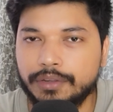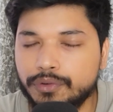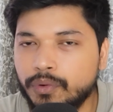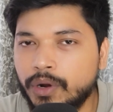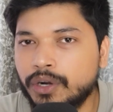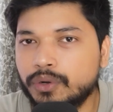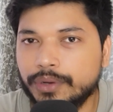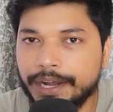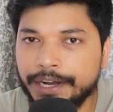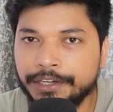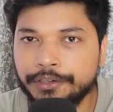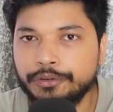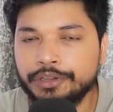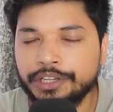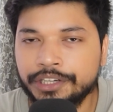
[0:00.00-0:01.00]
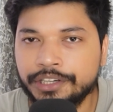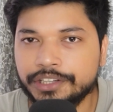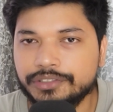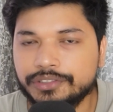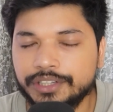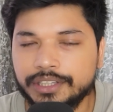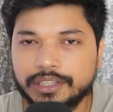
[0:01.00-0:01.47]
If you want to get into the
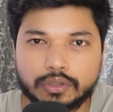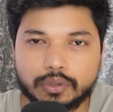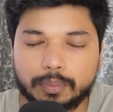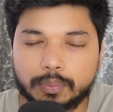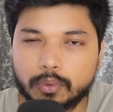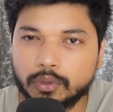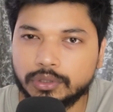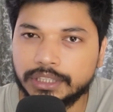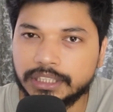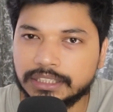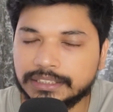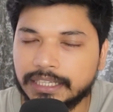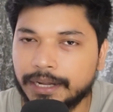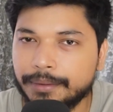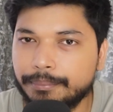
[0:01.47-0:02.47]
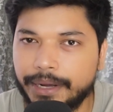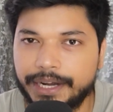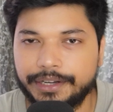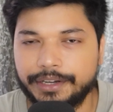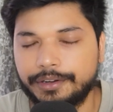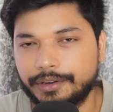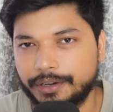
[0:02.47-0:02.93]
industry, so projects are
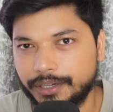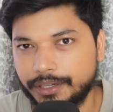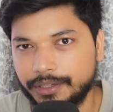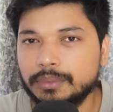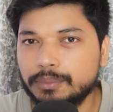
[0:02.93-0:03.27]
mandatory,